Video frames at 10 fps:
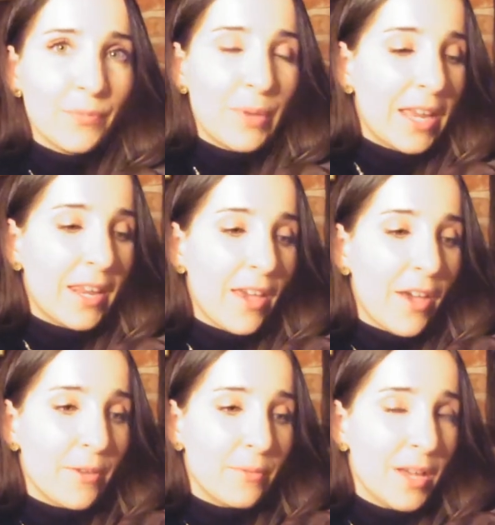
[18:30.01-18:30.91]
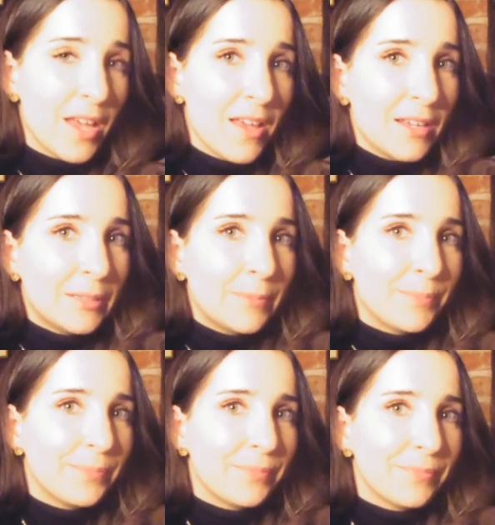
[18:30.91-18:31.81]
We're gonna go.
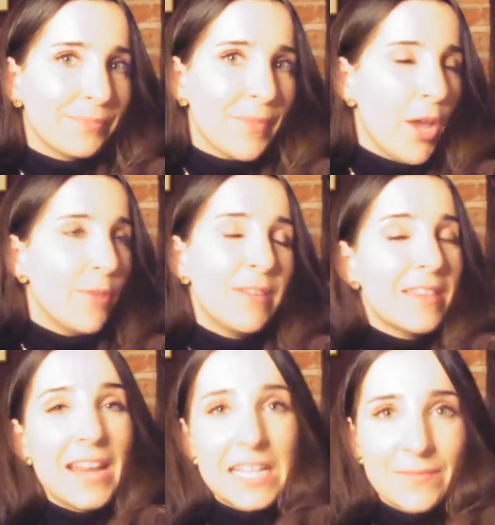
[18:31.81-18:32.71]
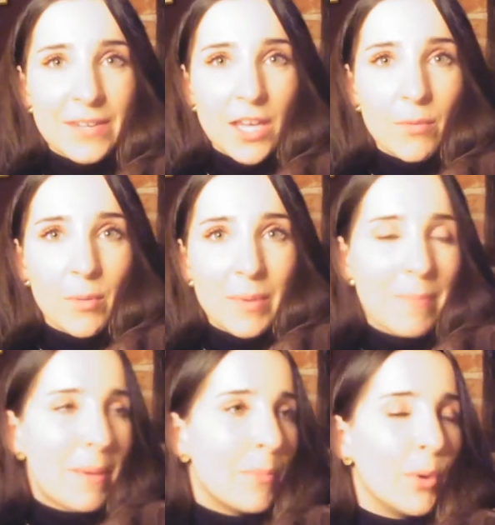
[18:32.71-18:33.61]
Hopefully the next video will be
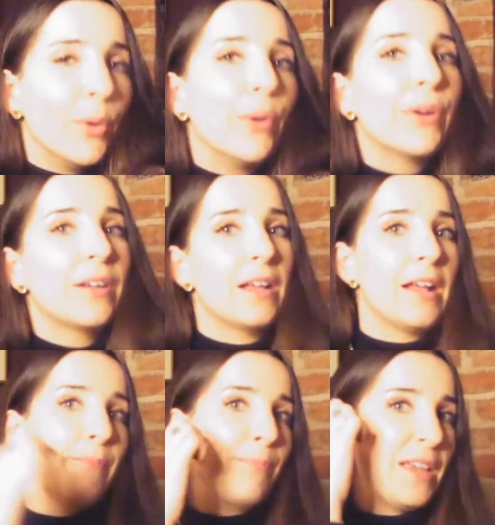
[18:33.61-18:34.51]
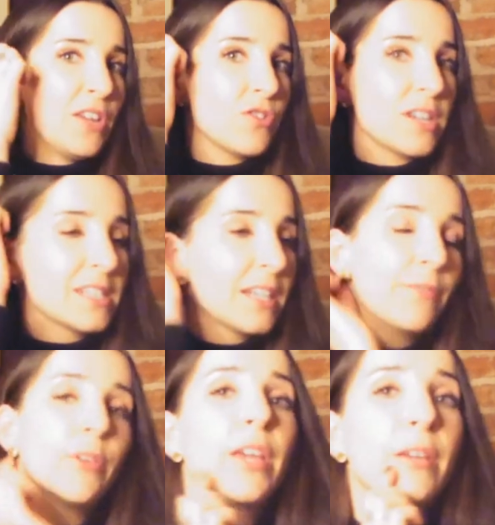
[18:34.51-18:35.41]
a bit more interesting
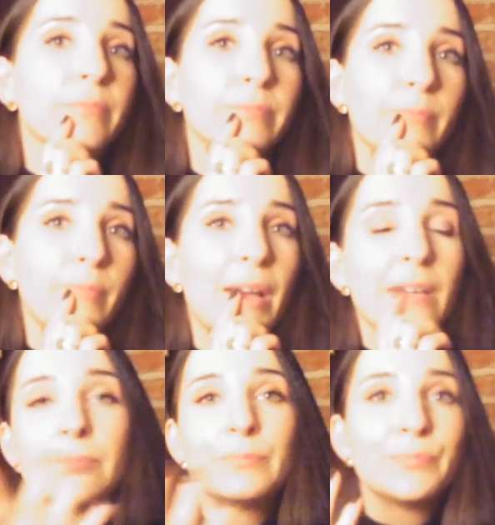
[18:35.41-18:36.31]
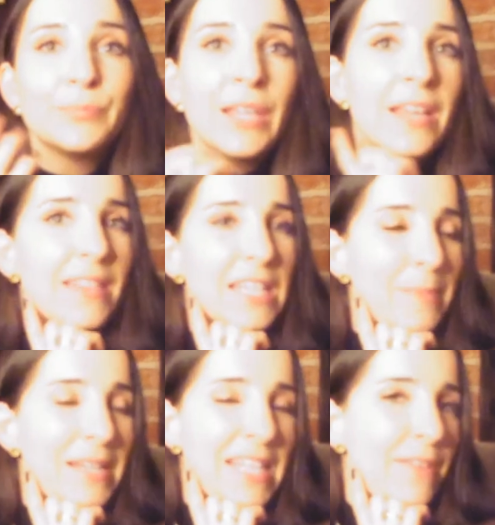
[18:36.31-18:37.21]
for you. But this
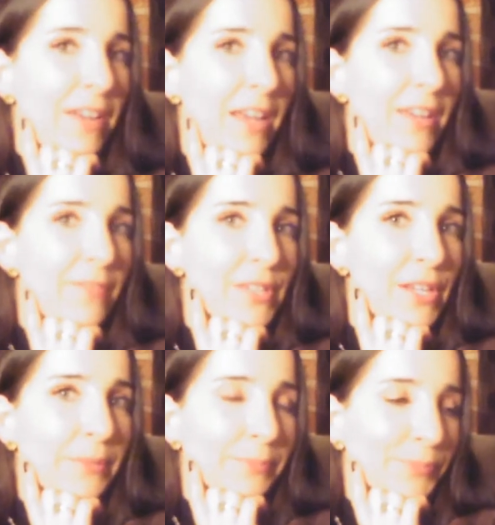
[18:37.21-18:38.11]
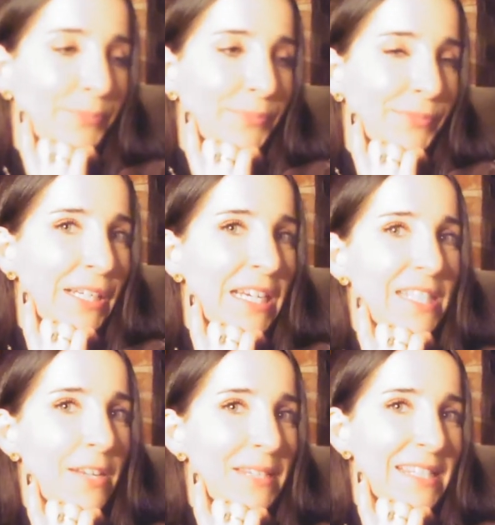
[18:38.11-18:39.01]
might save a life, so
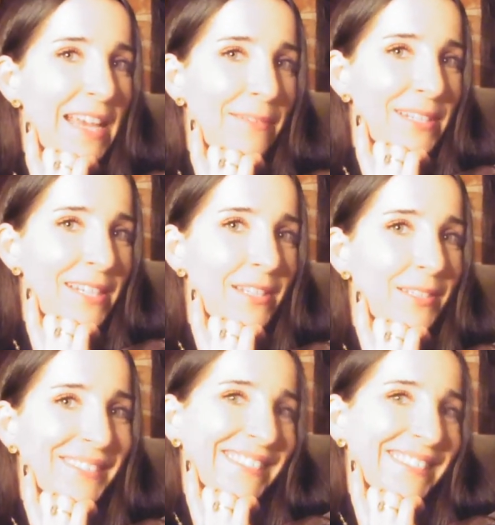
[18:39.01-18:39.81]
don't discount it.